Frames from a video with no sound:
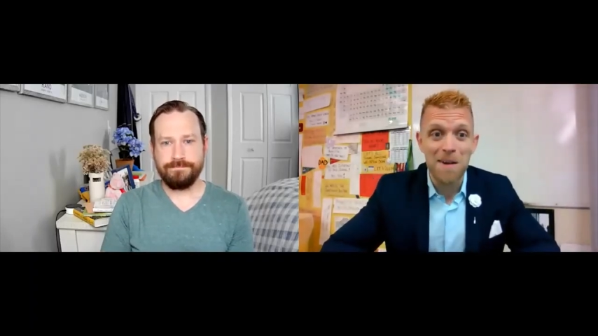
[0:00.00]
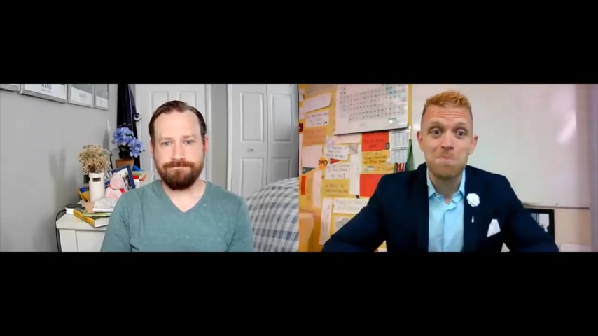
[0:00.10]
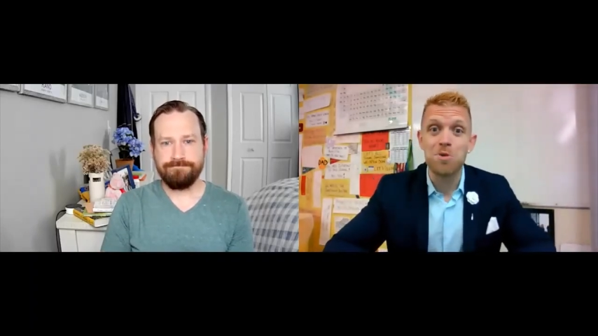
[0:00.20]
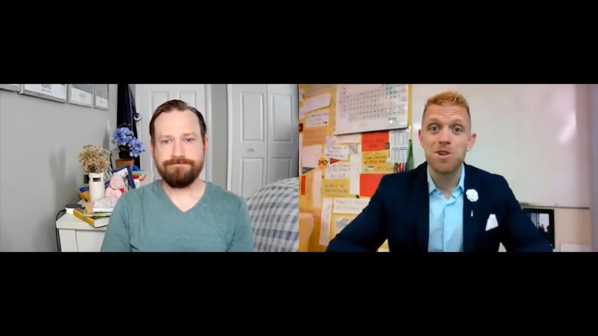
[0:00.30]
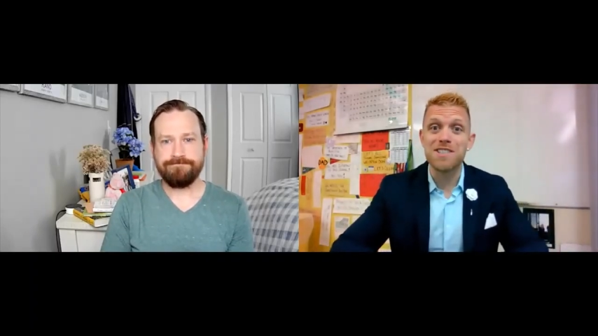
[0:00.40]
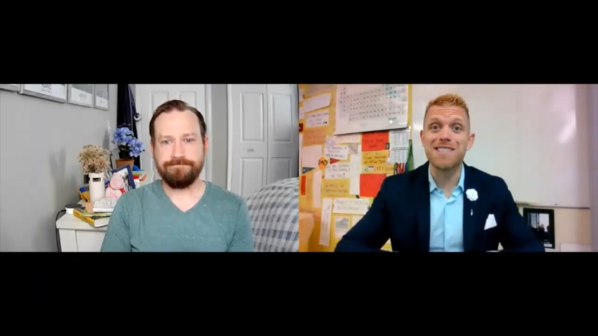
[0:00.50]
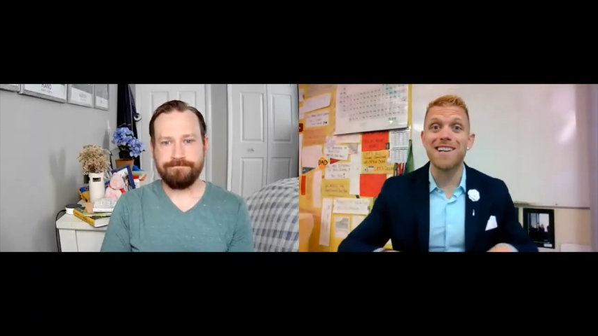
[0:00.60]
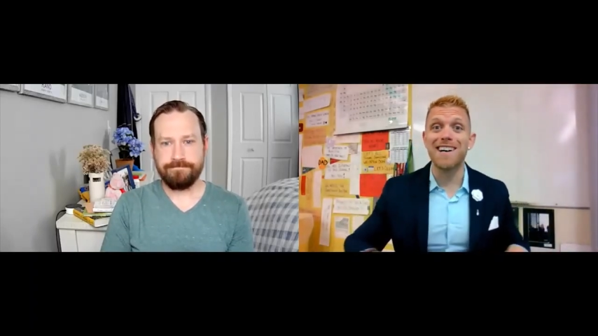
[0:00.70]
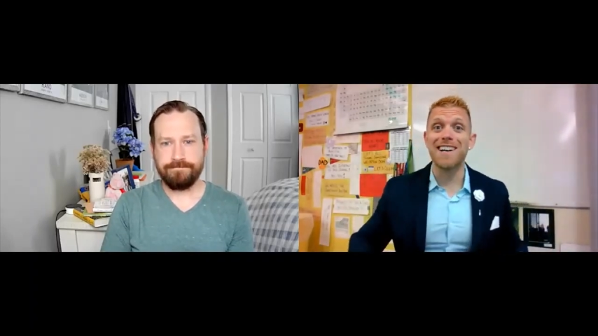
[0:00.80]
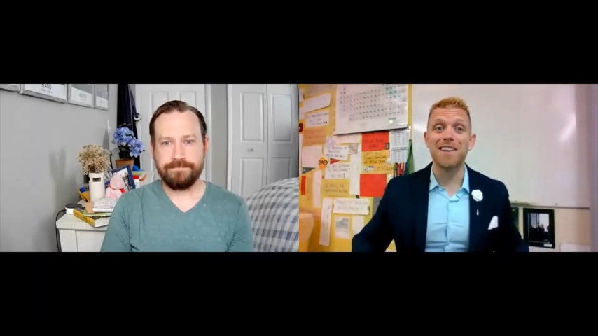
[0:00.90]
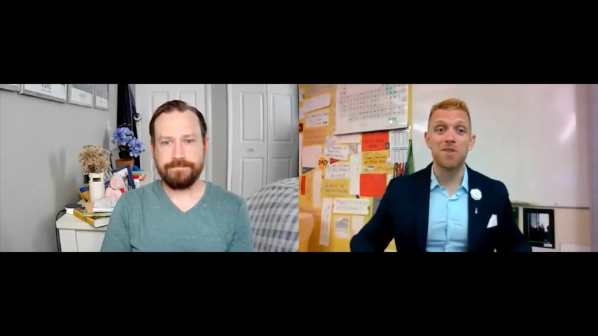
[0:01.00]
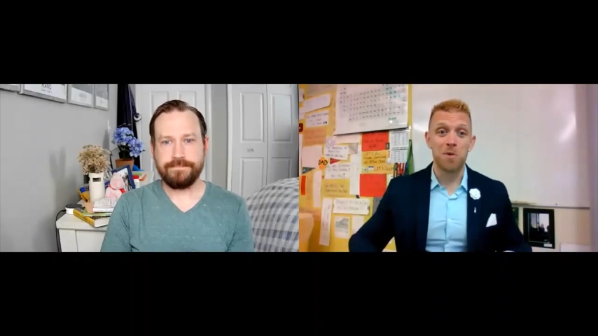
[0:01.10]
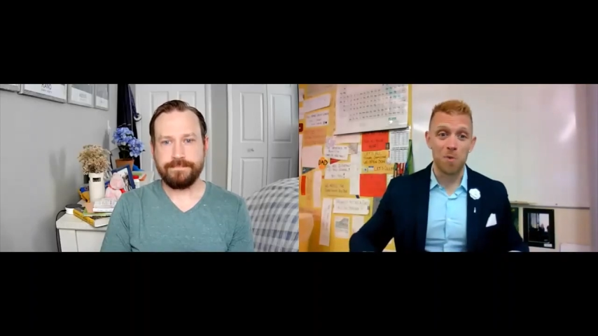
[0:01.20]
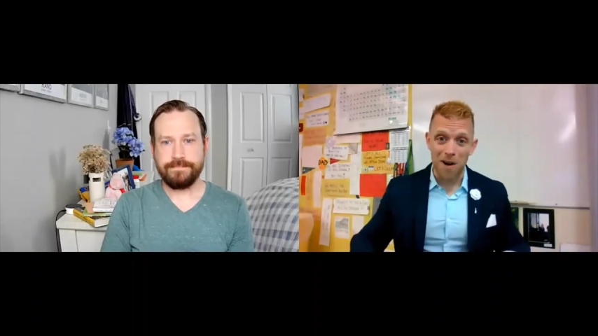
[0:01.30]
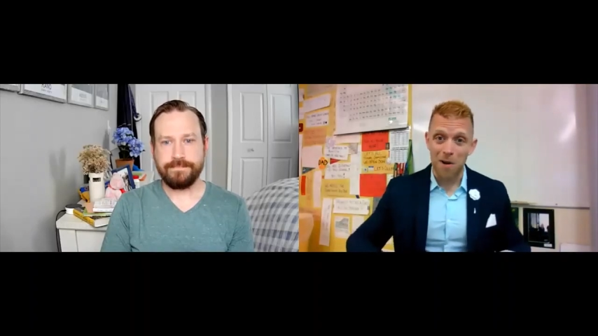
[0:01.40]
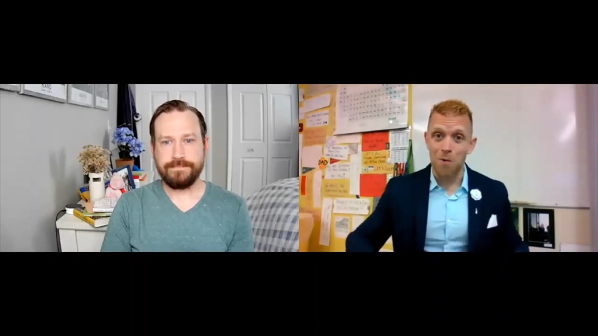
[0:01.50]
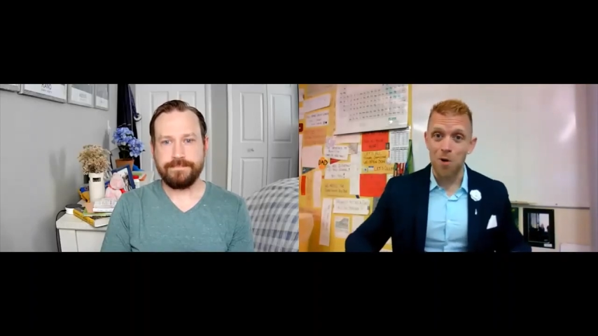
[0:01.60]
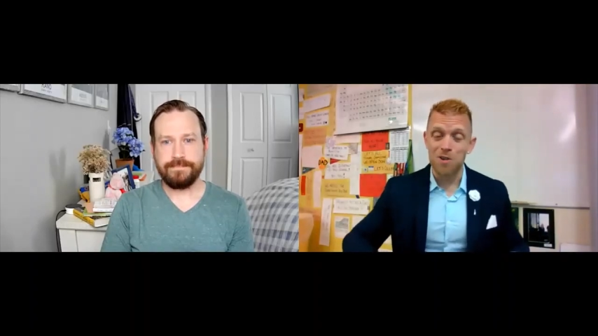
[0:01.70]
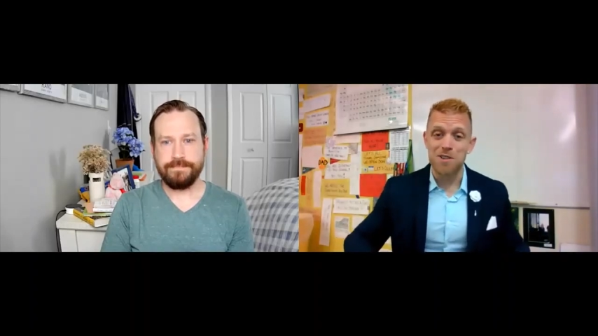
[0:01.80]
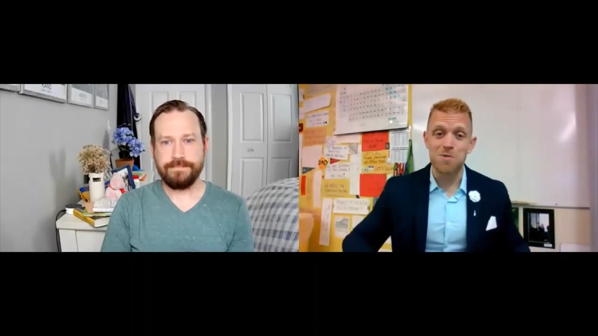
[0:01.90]
Speaker 1: pretty stud in the running
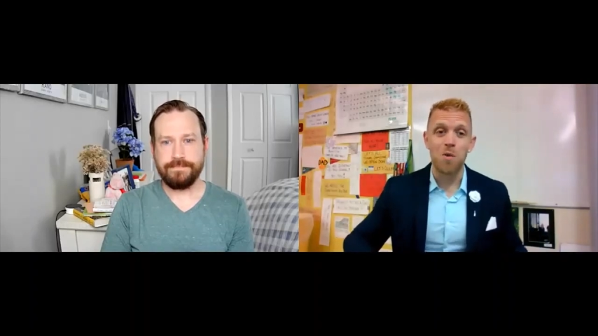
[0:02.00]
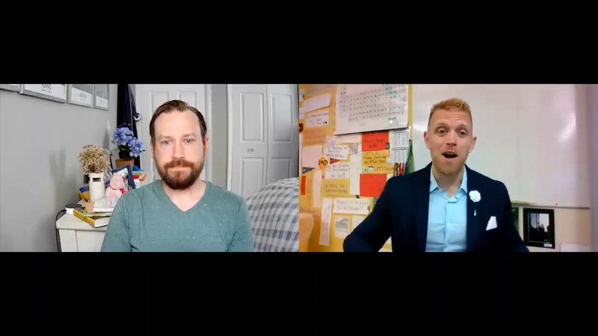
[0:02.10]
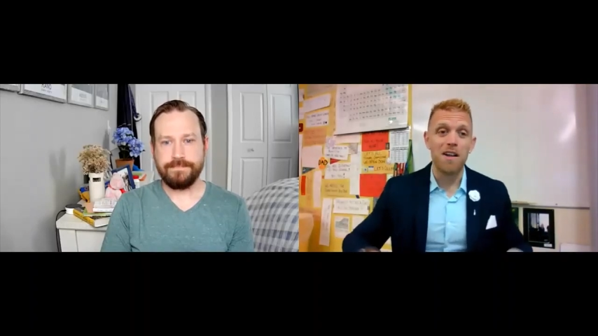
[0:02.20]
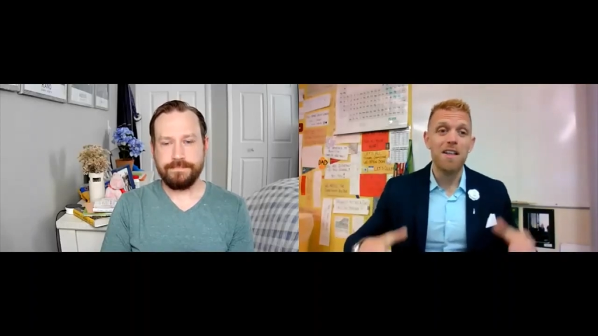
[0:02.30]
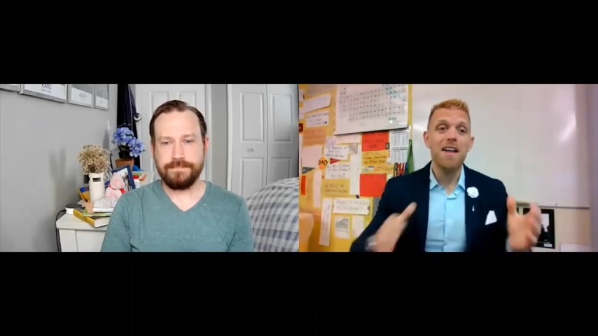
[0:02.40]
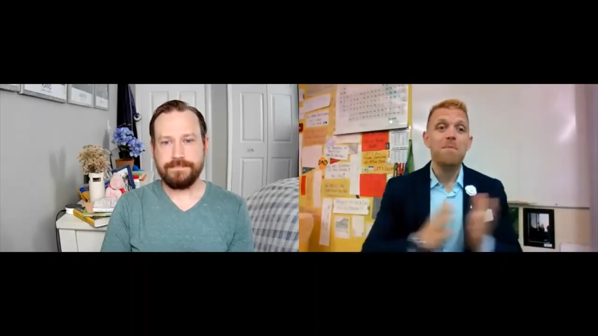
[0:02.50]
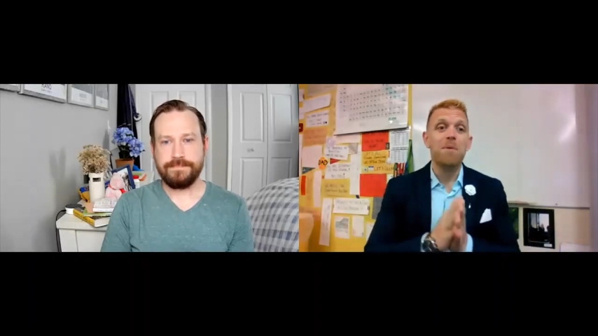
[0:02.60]
world as well.